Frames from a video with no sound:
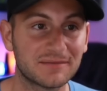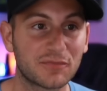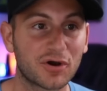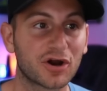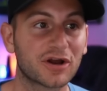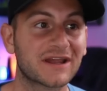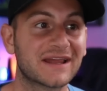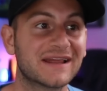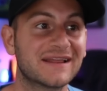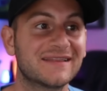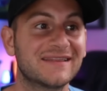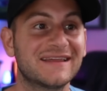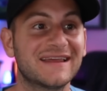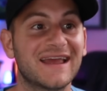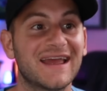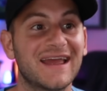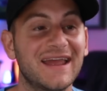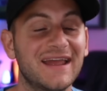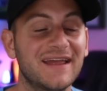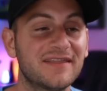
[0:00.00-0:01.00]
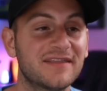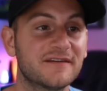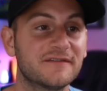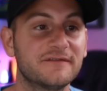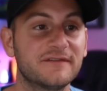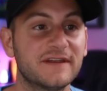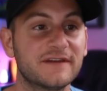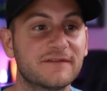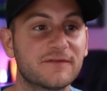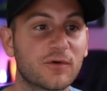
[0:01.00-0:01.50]
marking the 8th
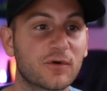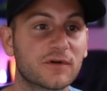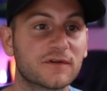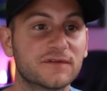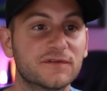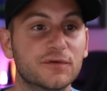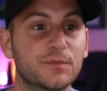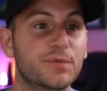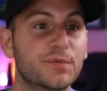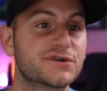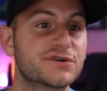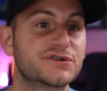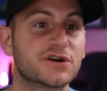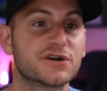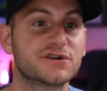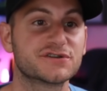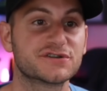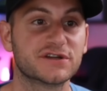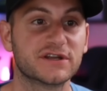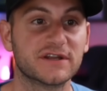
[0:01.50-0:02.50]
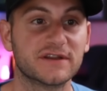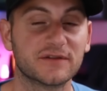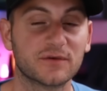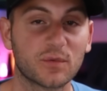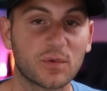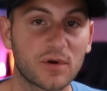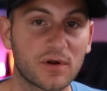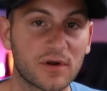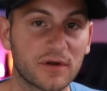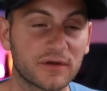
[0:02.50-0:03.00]
V4 supercharger in the
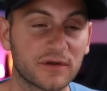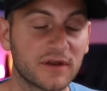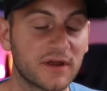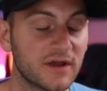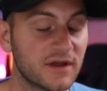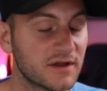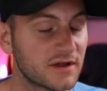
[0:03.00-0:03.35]
world.